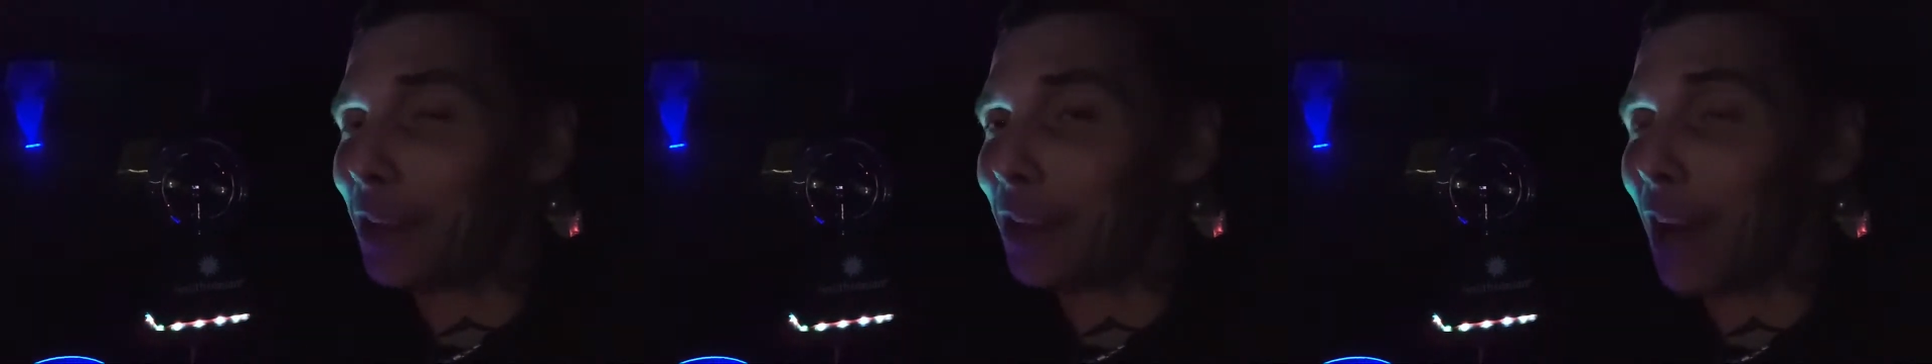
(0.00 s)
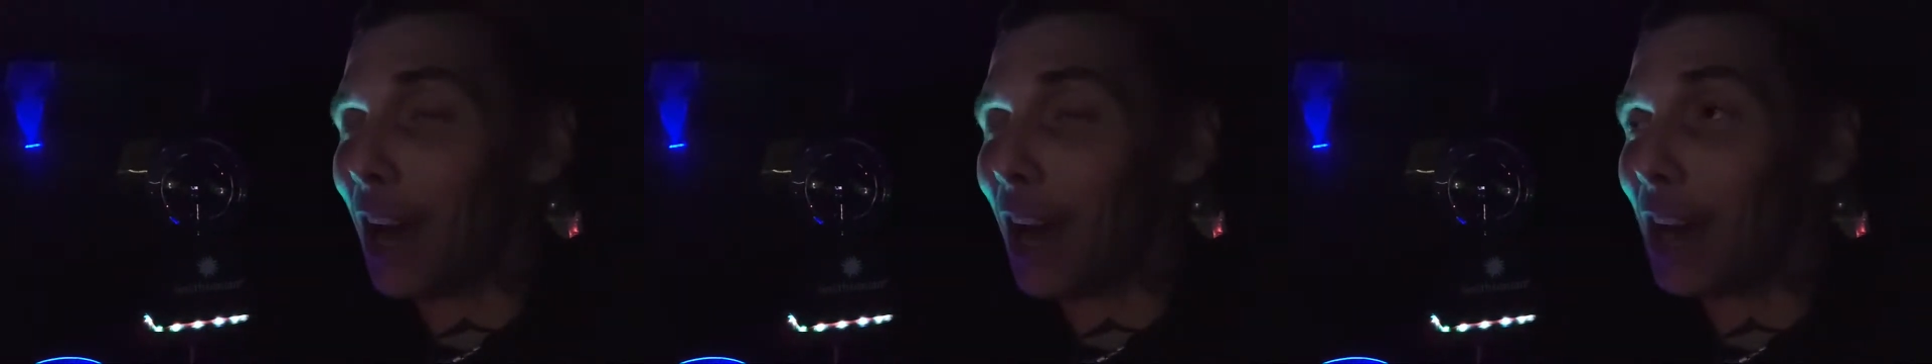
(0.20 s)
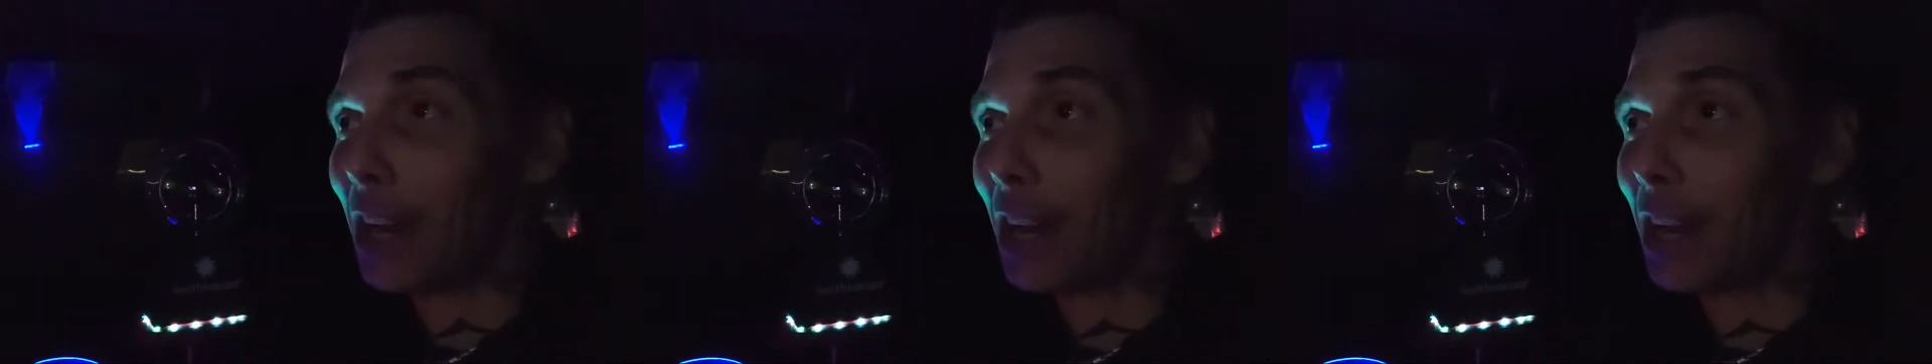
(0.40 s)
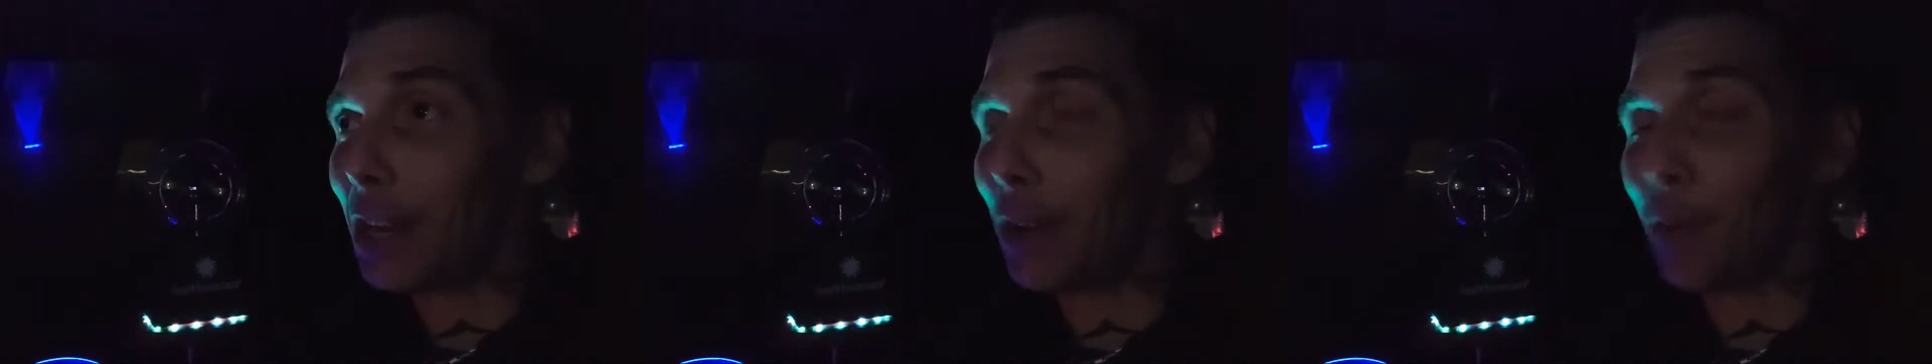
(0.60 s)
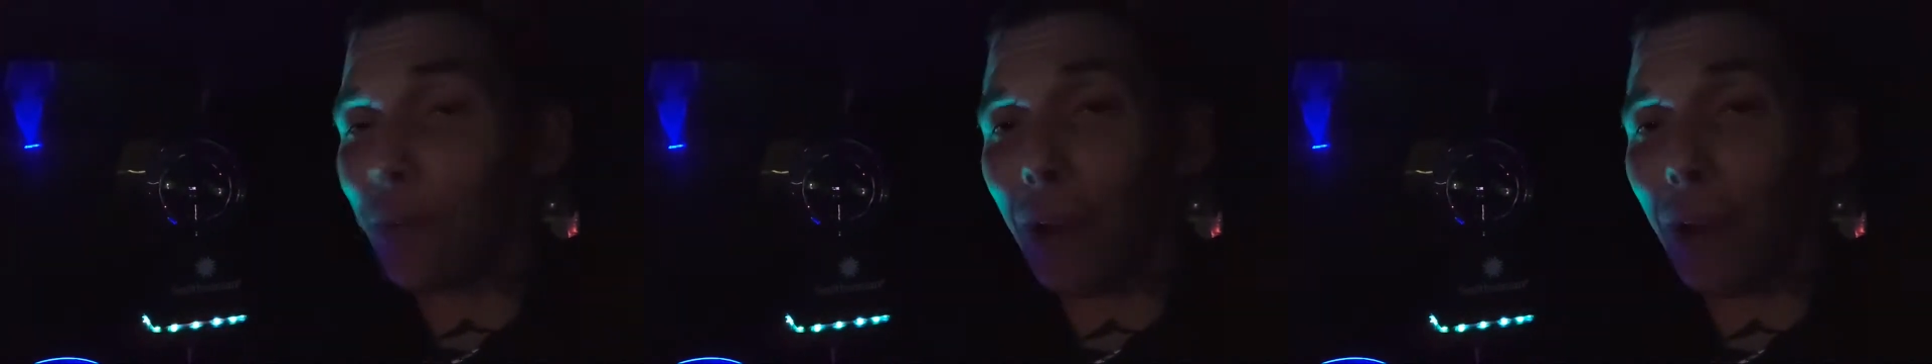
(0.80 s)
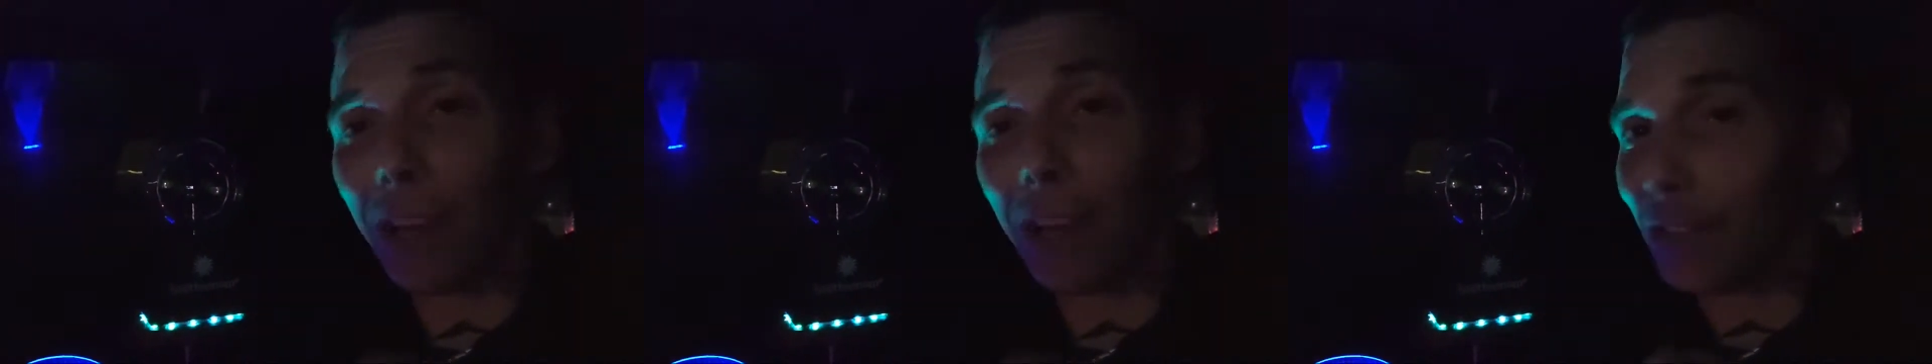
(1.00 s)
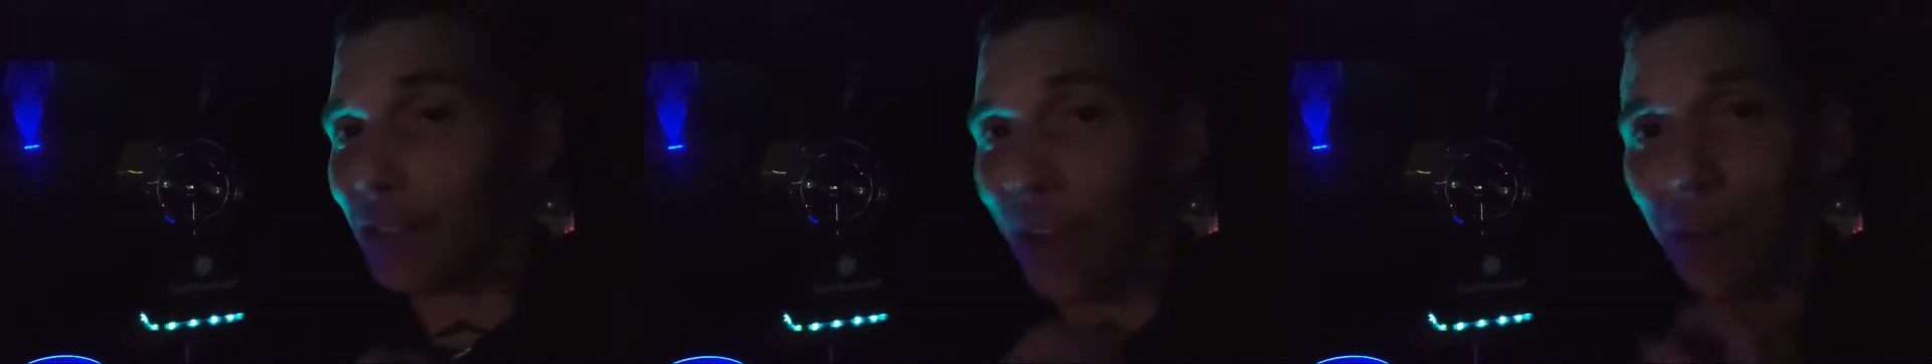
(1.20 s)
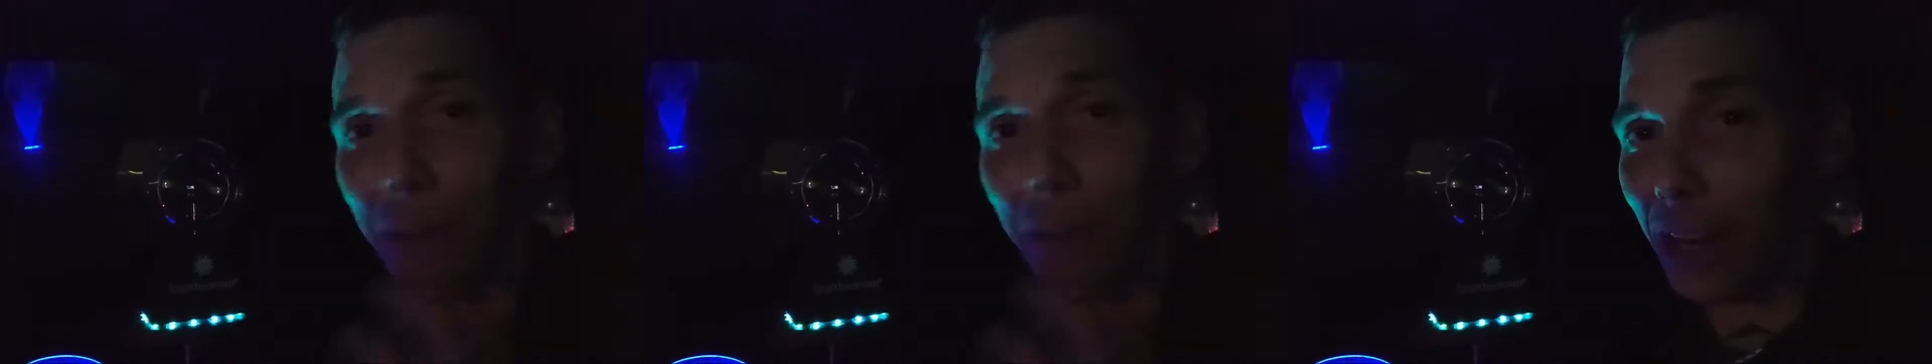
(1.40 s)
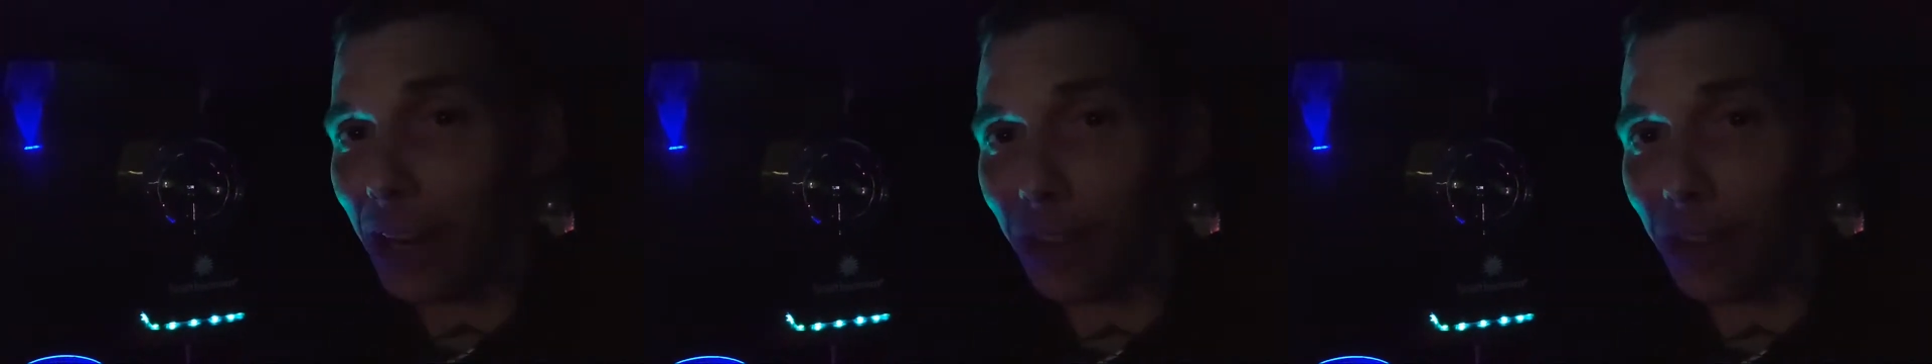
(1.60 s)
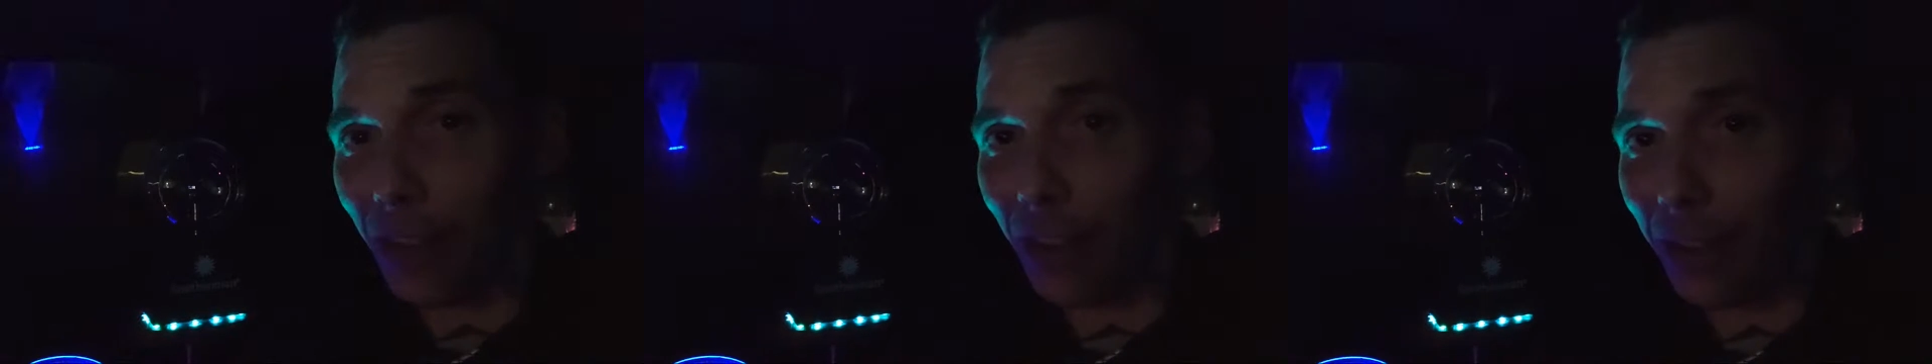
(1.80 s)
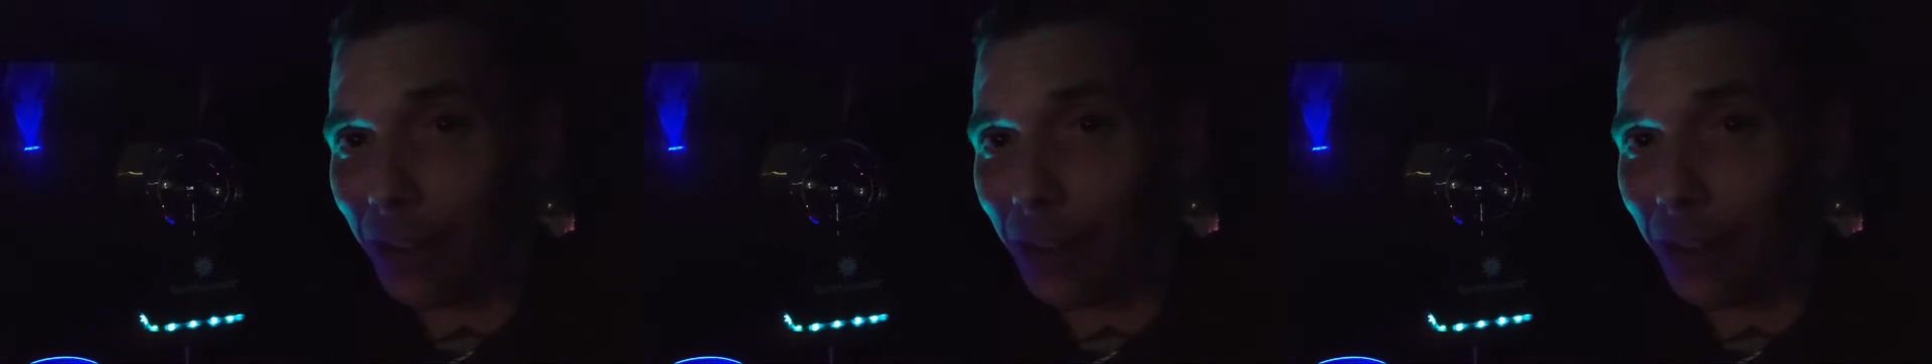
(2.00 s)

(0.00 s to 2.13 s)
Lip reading: Not you're writing, not writing a song,